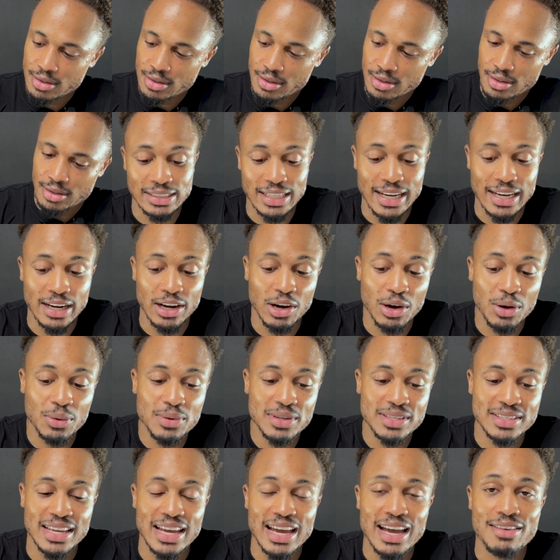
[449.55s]
So I
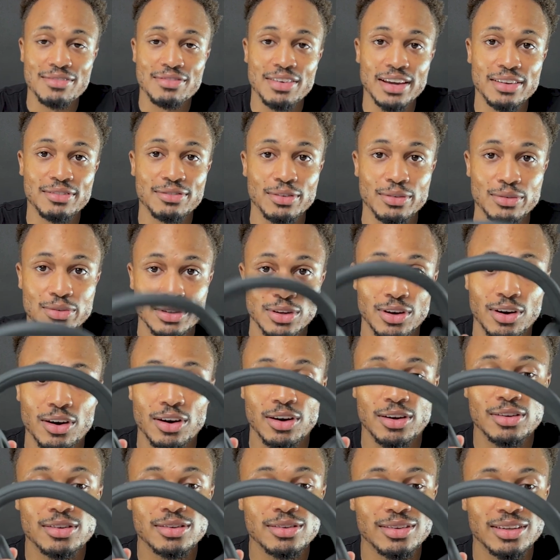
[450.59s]
always have headphones
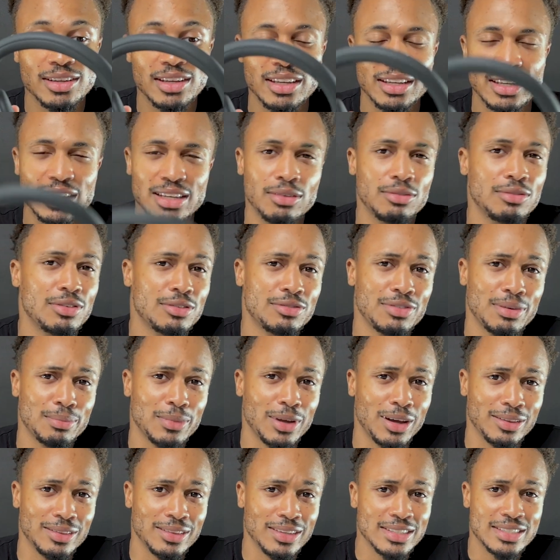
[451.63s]
on, even if I'm
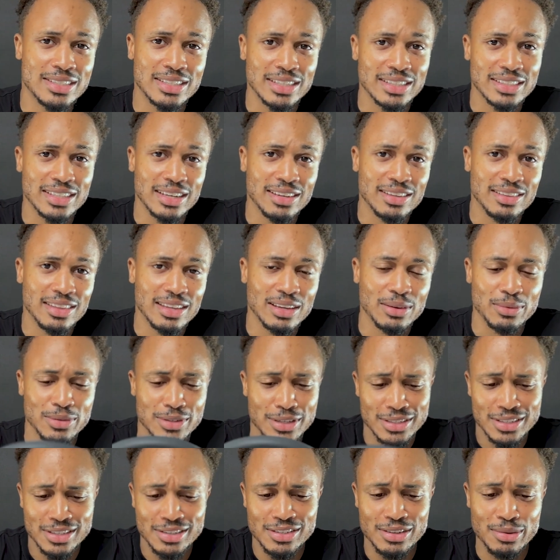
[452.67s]
not listening to anything, which
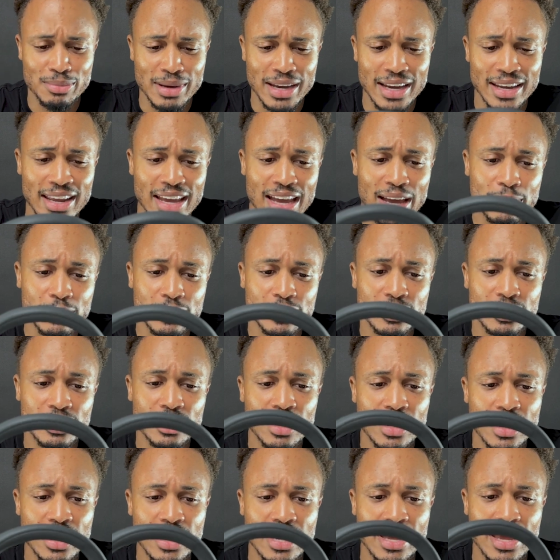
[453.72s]
is just a bad habit.
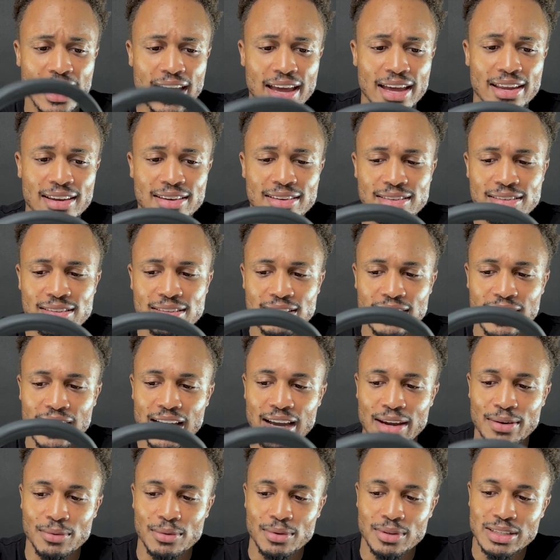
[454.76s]
And I
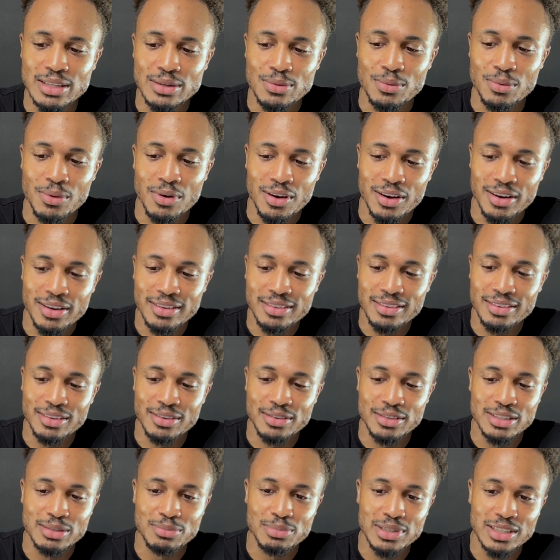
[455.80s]
really want there
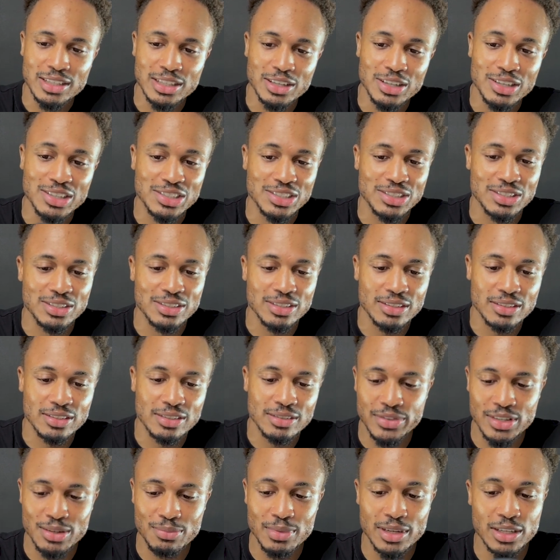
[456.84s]
to be
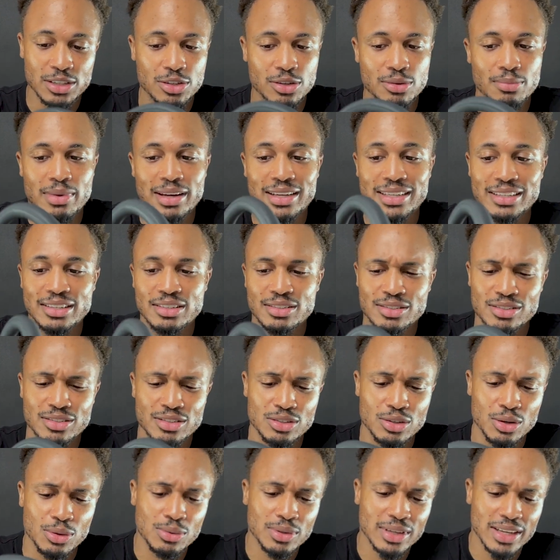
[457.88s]
cushion to make sure my ears
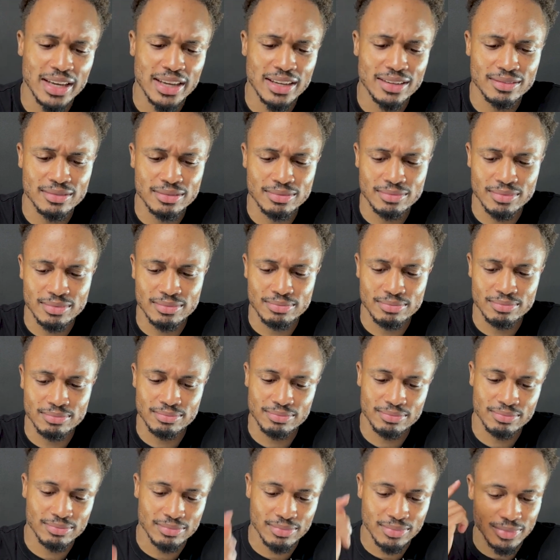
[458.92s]
don't get
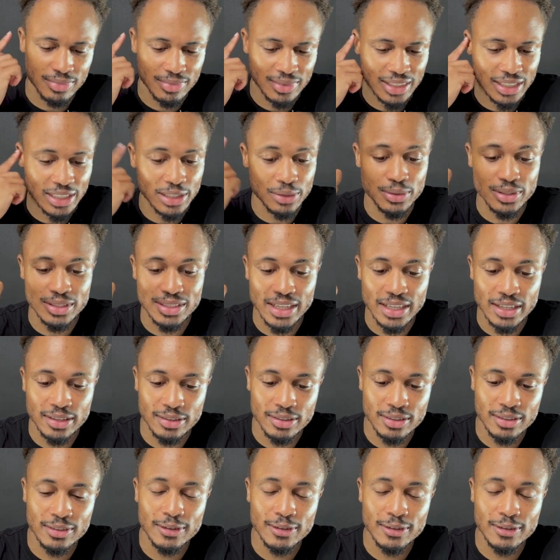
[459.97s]
irritated.